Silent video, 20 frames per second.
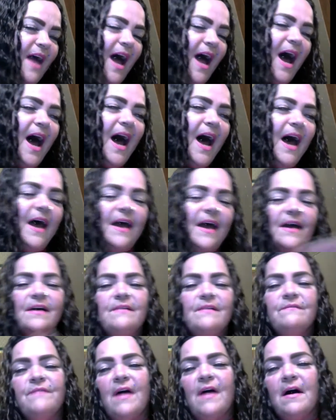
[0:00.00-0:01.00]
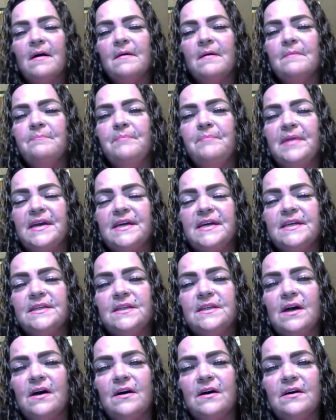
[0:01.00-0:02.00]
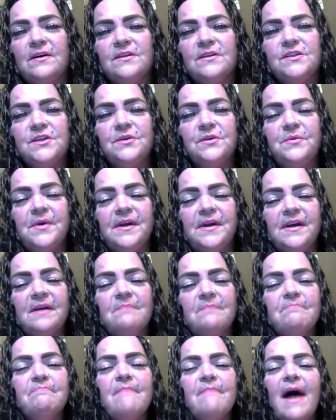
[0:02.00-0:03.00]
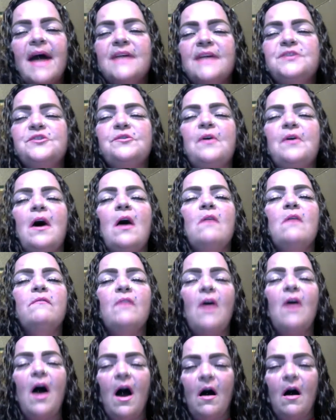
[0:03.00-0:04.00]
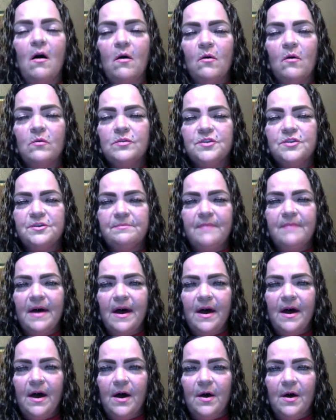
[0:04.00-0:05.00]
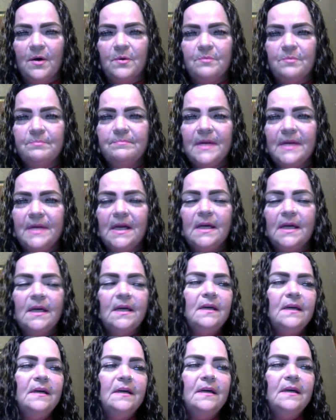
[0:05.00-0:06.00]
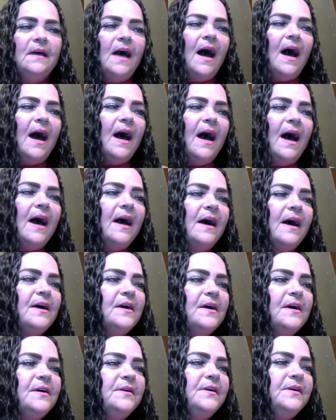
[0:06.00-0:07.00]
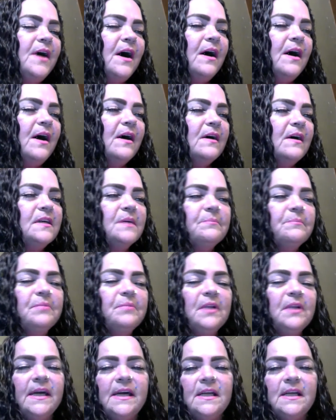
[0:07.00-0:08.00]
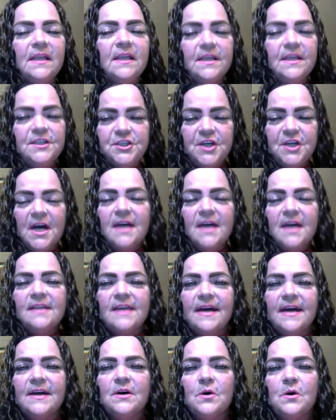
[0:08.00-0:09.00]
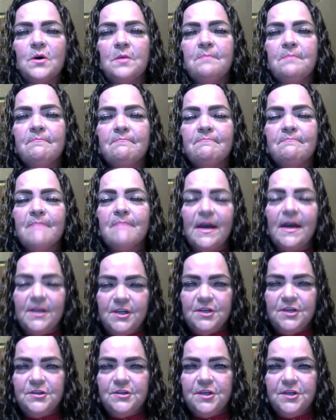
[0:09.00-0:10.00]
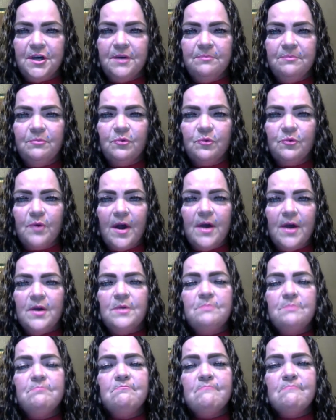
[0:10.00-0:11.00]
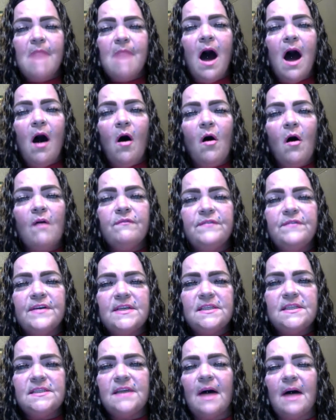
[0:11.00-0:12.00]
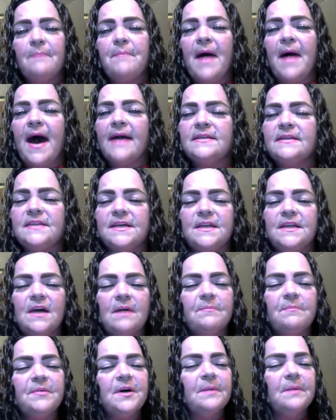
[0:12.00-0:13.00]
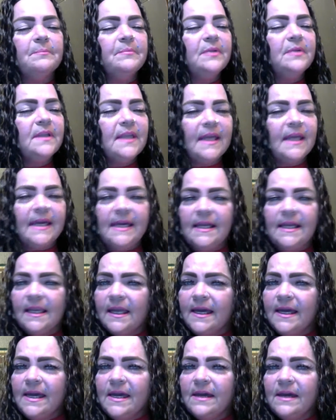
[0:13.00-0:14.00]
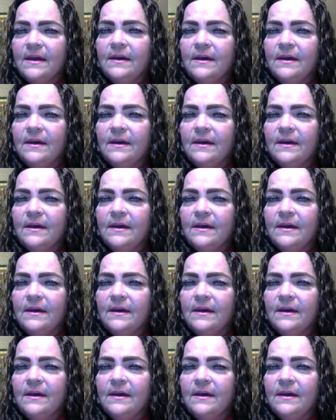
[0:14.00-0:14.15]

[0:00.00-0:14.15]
I have uh, been uh, doing a major overhaul to my home. I uh, completely shut down my YouTube room, my office. I packed it up completely.